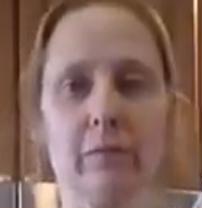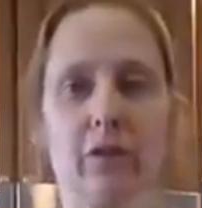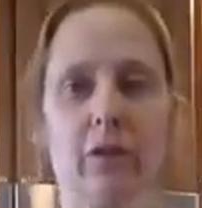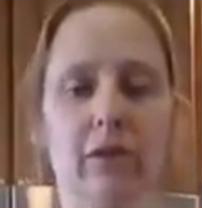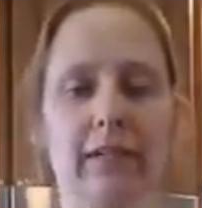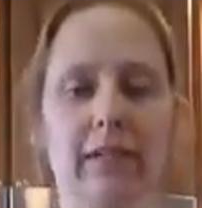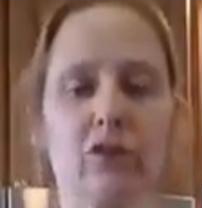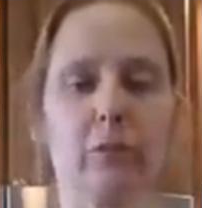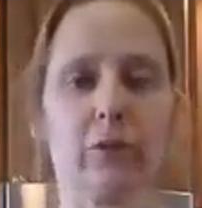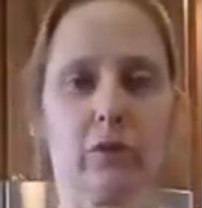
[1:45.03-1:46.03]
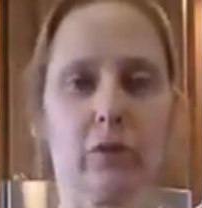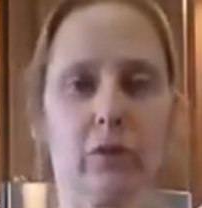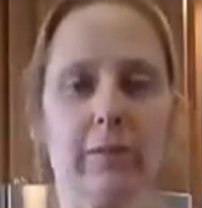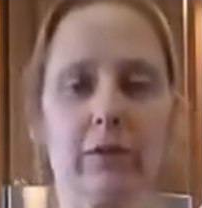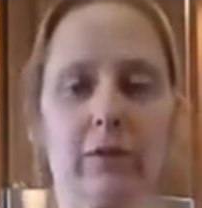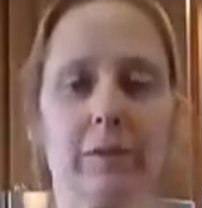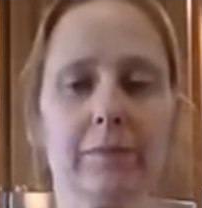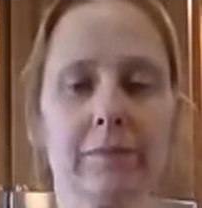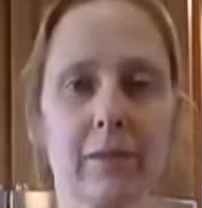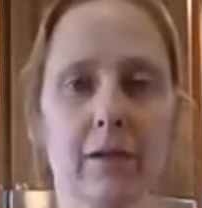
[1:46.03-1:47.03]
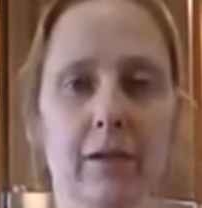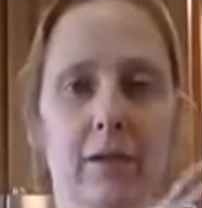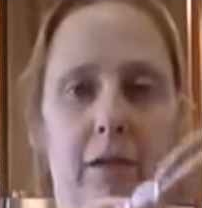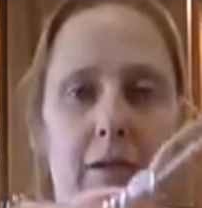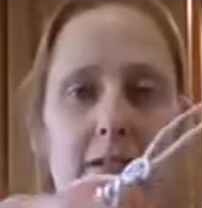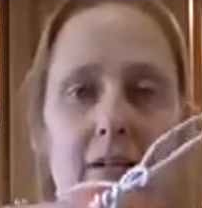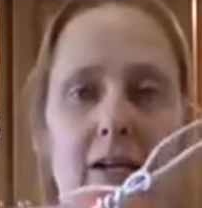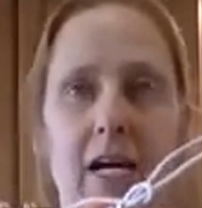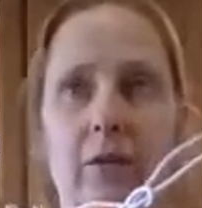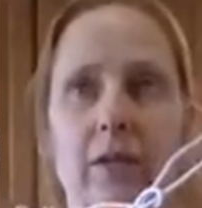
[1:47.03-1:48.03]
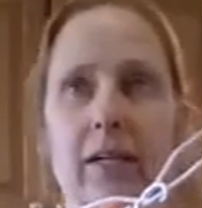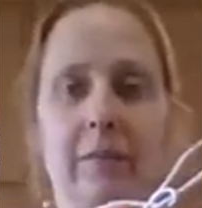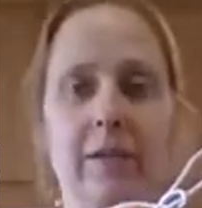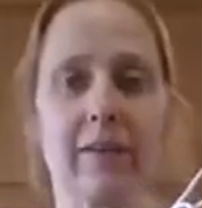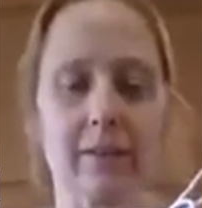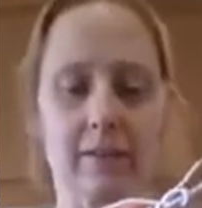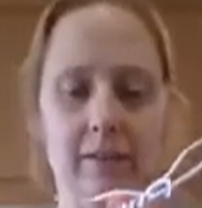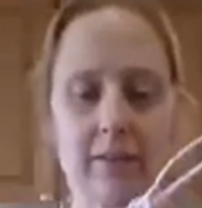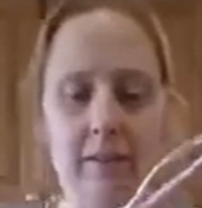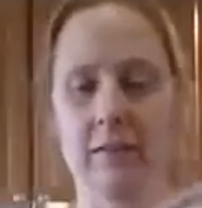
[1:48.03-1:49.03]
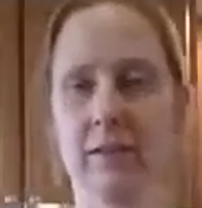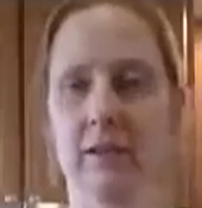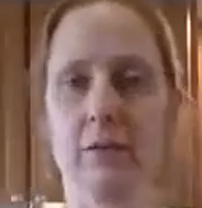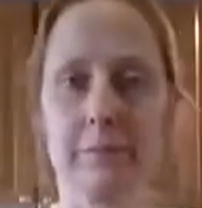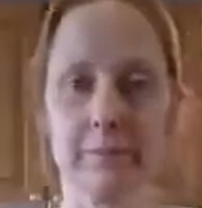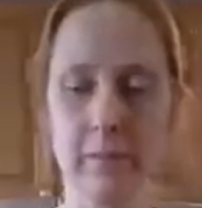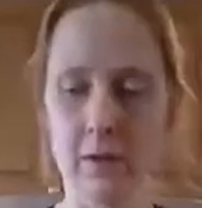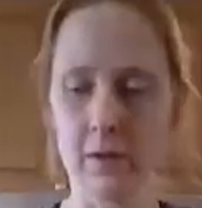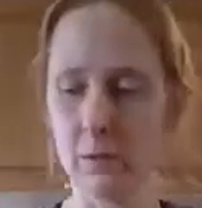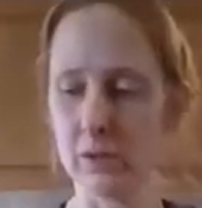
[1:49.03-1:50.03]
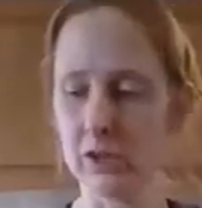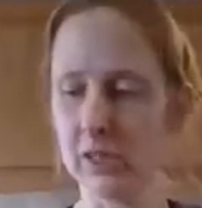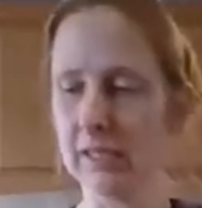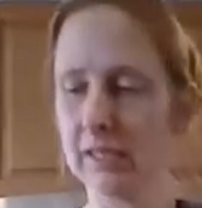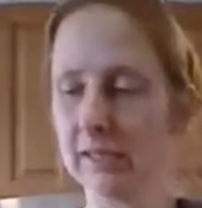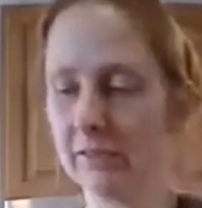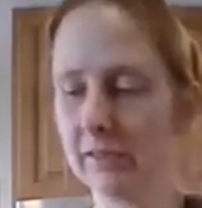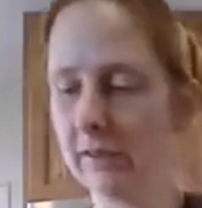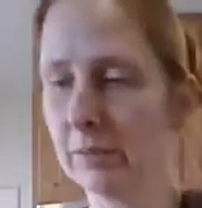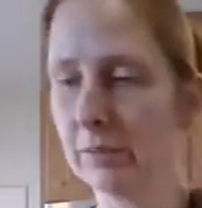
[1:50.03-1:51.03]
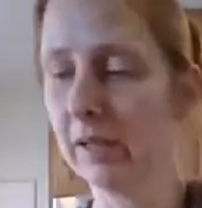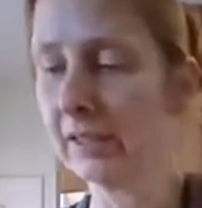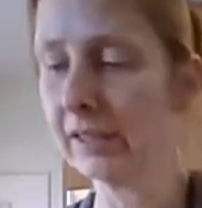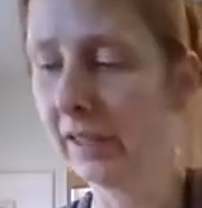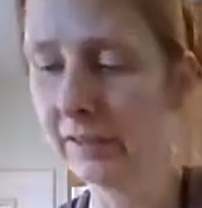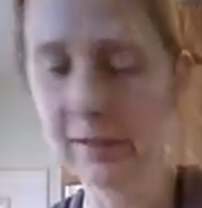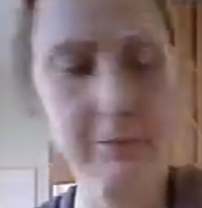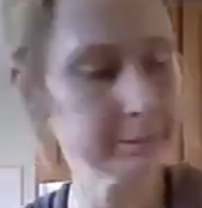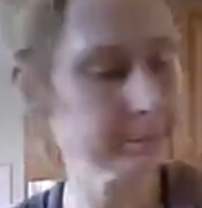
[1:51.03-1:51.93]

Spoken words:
but hopefully not too much will come out. All right, so how are we going to make this? So what you're going to need for this project: